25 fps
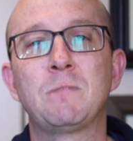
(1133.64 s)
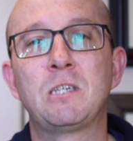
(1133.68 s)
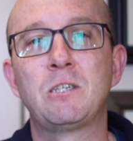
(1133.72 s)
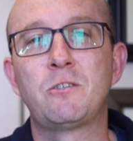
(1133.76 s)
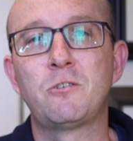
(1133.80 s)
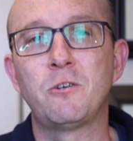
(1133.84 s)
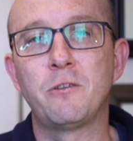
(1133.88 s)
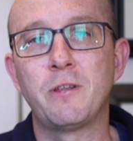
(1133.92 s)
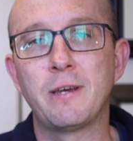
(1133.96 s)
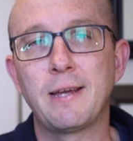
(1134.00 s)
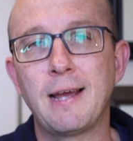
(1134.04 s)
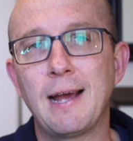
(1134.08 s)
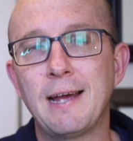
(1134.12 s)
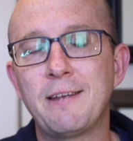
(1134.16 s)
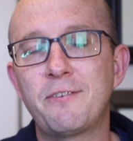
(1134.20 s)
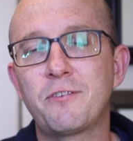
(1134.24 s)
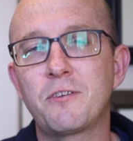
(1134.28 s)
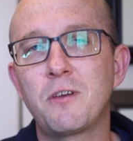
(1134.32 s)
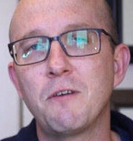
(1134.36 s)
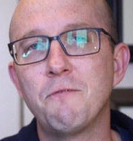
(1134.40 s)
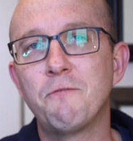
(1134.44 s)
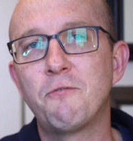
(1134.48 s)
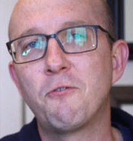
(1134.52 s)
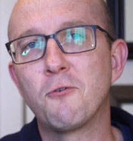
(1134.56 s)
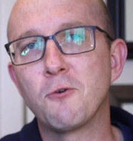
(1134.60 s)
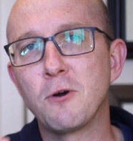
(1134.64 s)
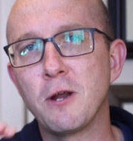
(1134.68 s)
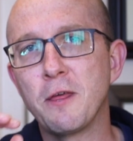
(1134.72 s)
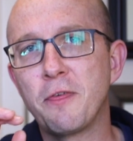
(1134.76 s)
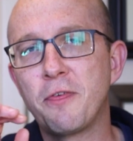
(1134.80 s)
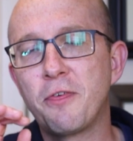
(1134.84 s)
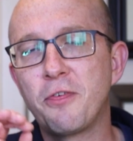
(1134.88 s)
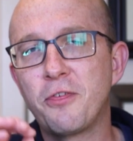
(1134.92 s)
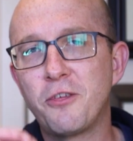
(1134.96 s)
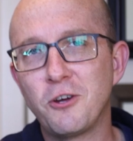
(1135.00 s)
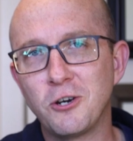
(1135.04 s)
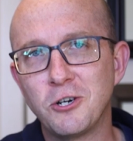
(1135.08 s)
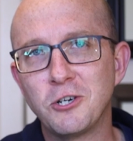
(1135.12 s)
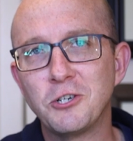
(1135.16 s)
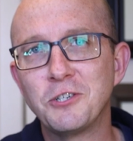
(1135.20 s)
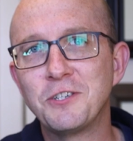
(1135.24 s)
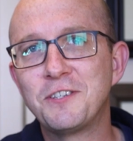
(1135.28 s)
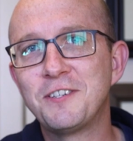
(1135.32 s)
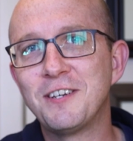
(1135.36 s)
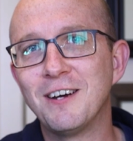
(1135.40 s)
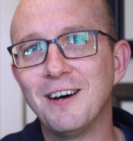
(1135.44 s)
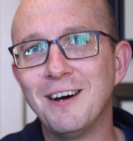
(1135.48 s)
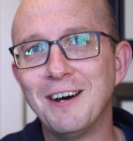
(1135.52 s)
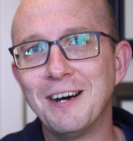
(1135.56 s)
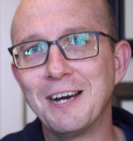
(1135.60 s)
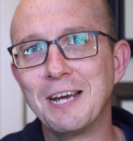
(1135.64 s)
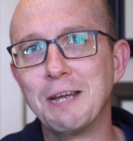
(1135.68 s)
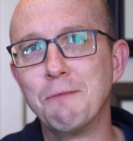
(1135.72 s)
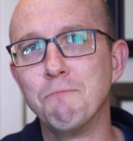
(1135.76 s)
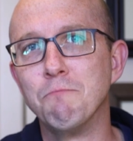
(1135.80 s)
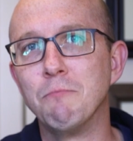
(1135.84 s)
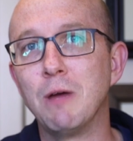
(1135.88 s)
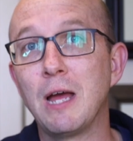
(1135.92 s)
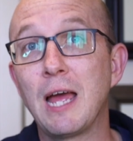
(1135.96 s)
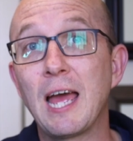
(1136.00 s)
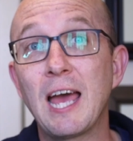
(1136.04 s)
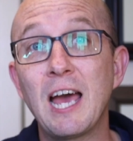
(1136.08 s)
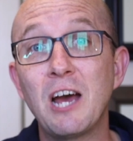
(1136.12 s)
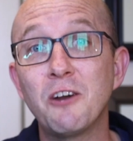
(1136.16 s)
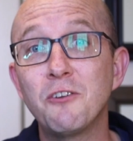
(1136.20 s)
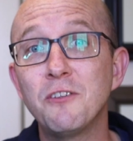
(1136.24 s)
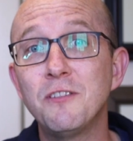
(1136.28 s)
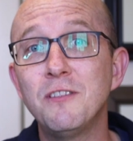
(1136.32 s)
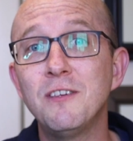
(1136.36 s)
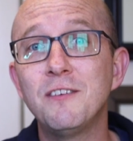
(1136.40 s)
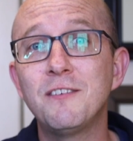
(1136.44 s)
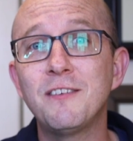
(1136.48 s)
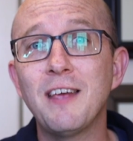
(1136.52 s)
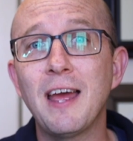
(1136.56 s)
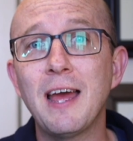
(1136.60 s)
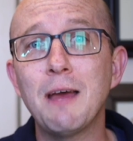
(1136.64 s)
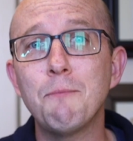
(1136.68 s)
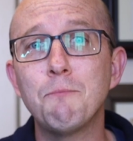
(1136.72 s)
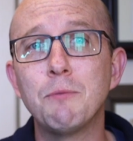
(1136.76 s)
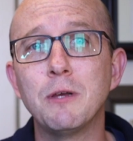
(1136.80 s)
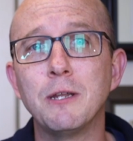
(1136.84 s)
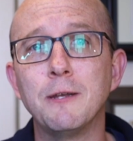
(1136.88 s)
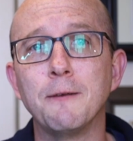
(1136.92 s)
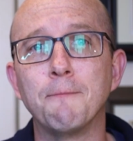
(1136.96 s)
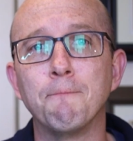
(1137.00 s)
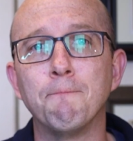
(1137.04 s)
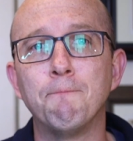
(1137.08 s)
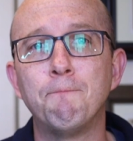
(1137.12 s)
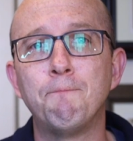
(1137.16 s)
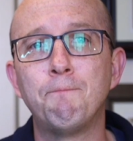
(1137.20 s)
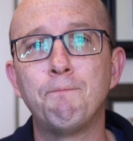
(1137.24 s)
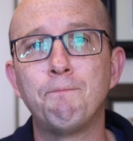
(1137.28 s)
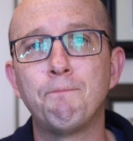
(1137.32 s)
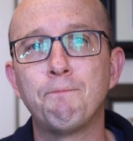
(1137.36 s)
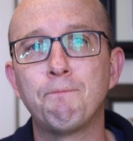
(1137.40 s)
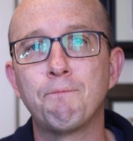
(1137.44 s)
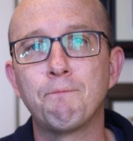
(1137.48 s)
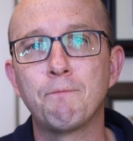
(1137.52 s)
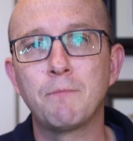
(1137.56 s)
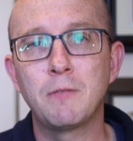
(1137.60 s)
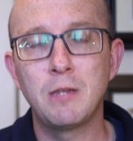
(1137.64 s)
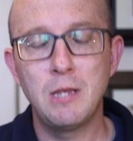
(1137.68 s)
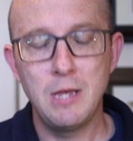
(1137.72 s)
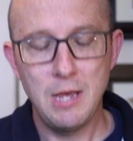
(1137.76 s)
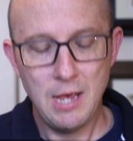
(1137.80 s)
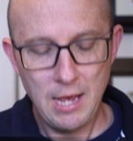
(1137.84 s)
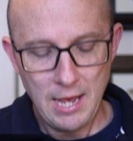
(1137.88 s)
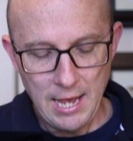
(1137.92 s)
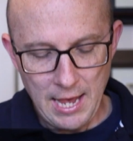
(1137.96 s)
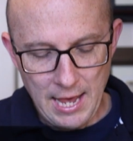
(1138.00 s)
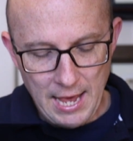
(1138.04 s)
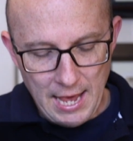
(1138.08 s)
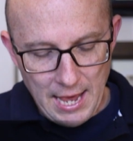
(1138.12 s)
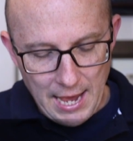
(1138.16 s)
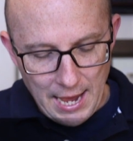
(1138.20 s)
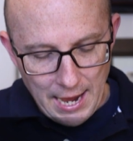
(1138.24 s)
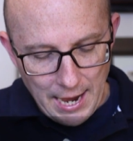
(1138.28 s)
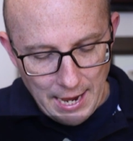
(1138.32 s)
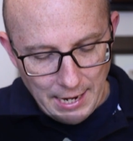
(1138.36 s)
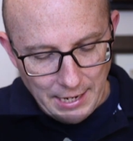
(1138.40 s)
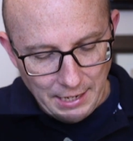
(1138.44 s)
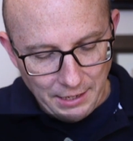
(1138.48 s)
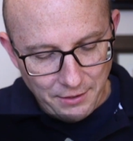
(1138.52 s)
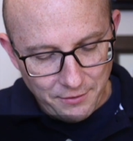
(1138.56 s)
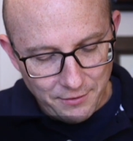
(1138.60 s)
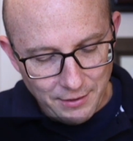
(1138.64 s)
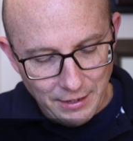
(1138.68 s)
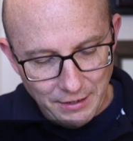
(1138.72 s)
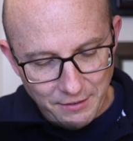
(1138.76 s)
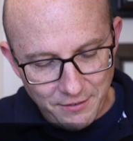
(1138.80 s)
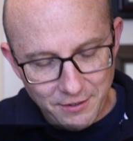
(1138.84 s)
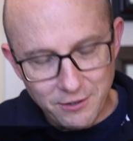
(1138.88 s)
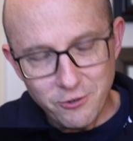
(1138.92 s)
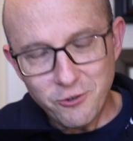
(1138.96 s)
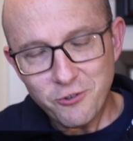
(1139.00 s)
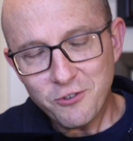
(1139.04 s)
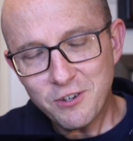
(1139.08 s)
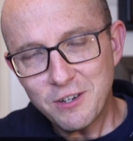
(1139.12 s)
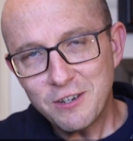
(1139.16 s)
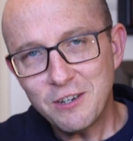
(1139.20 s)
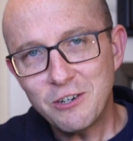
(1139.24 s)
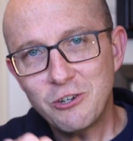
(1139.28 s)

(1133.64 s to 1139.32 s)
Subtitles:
So they ask him for a third time, "How did this happen?" And it's interesting.